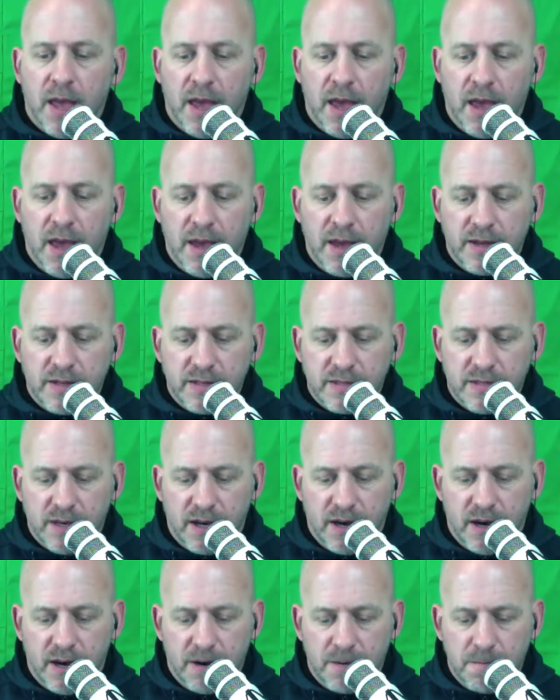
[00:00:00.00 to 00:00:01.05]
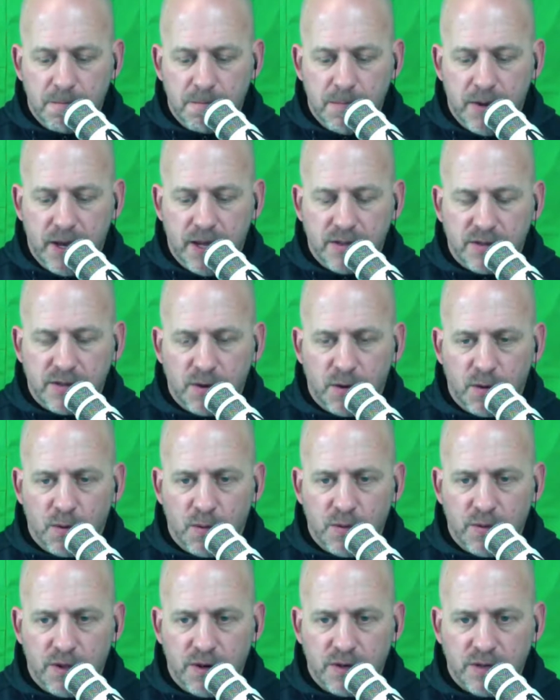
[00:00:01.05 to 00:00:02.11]
And so
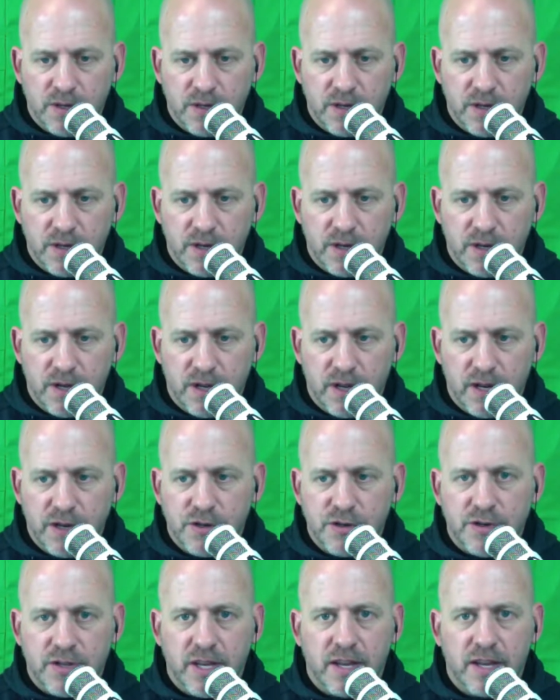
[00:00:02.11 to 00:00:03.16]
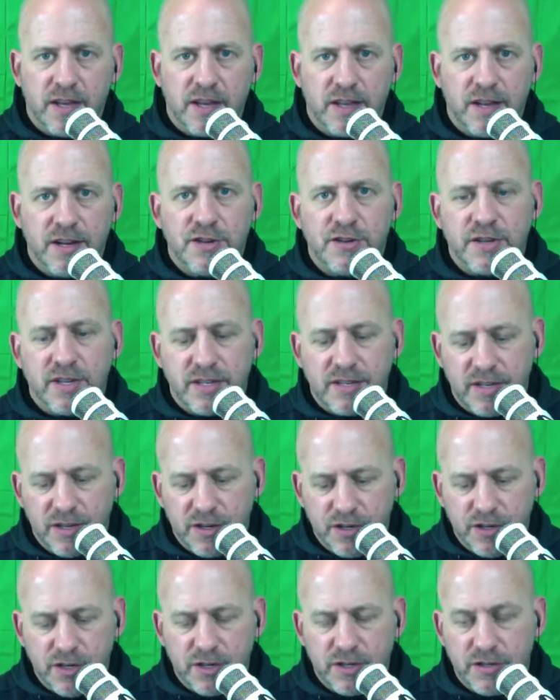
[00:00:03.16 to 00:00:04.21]
there's an interesting
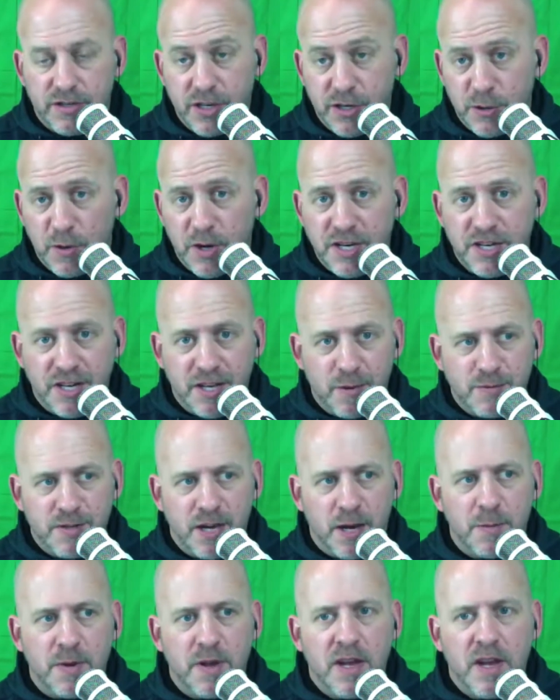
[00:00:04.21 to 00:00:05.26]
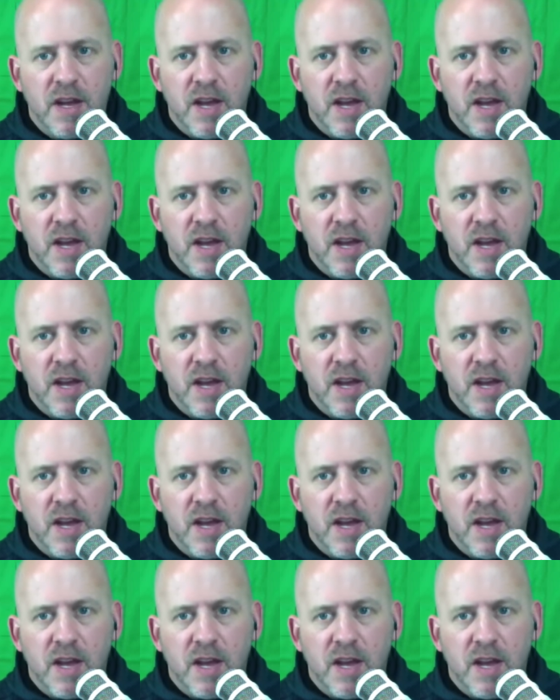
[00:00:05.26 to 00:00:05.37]
situation comes up,